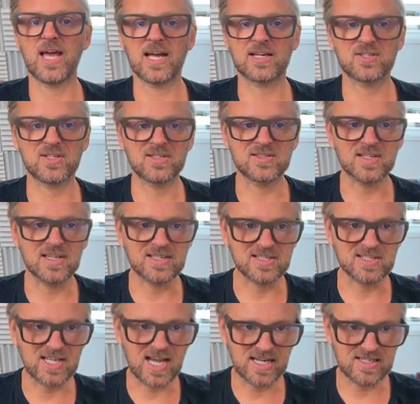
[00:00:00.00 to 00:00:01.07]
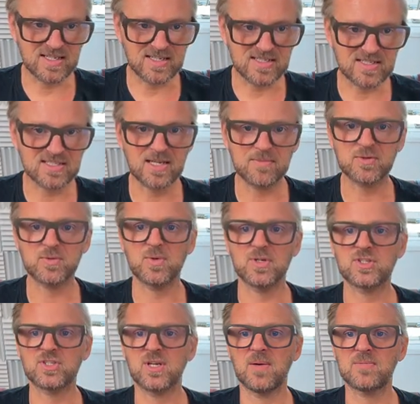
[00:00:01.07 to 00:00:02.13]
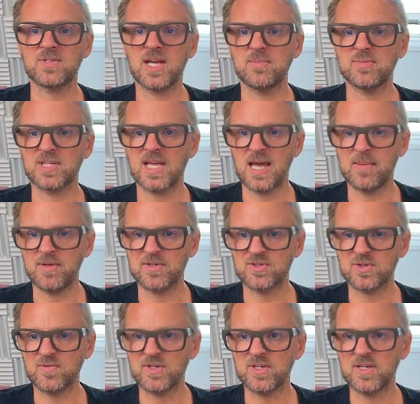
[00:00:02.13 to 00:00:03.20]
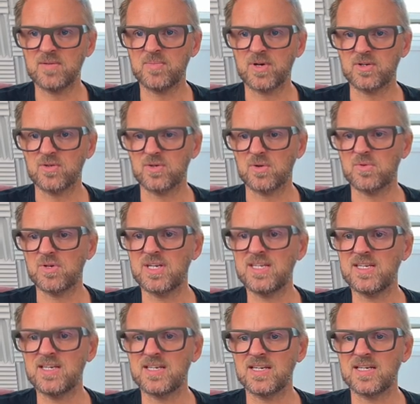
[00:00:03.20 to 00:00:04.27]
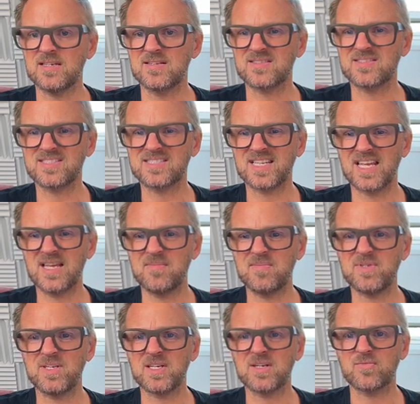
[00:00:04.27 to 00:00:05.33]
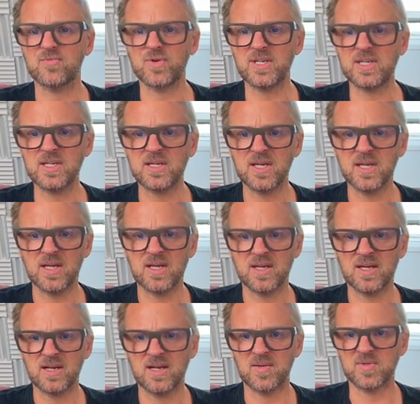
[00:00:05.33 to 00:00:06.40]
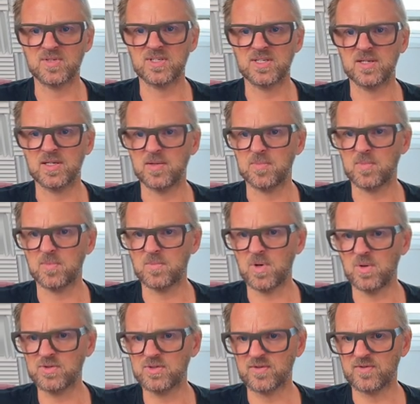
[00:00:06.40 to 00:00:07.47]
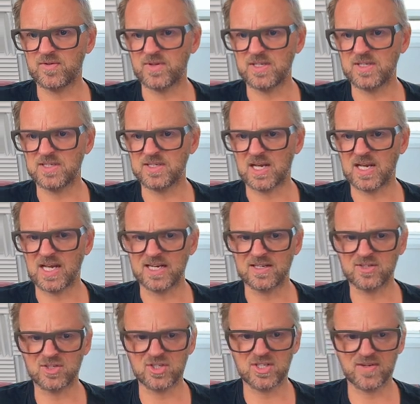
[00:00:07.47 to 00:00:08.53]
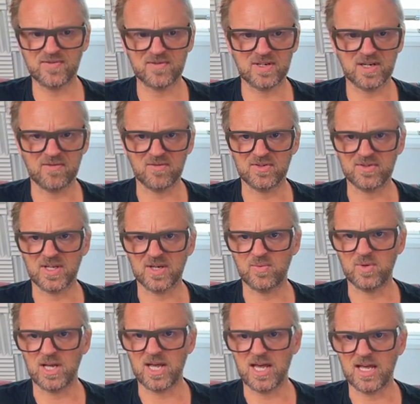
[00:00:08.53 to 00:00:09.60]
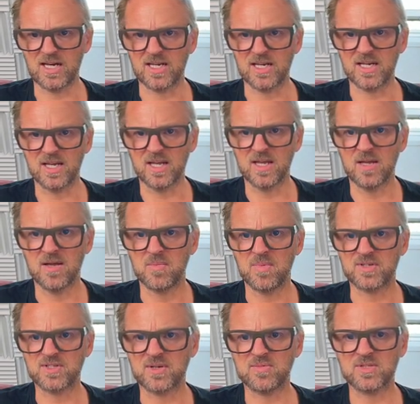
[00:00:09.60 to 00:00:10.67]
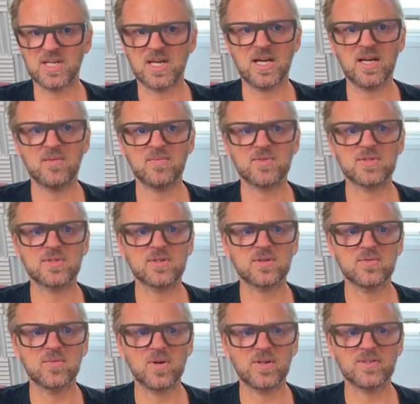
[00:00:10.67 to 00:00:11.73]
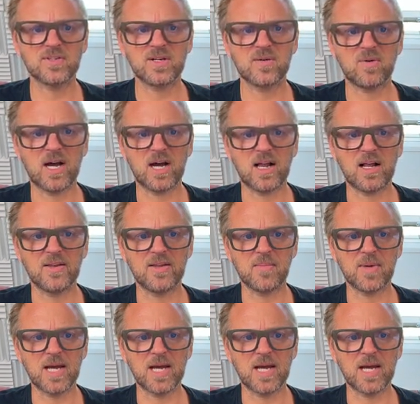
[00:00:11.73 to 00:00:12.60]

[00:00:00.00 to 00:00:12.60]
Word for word: actions inside these steps, which sometimes happens over here, but you don't need it in the same degree. Let me see, most of these are like shift levels that we are adding, but sometimes, once in a while, there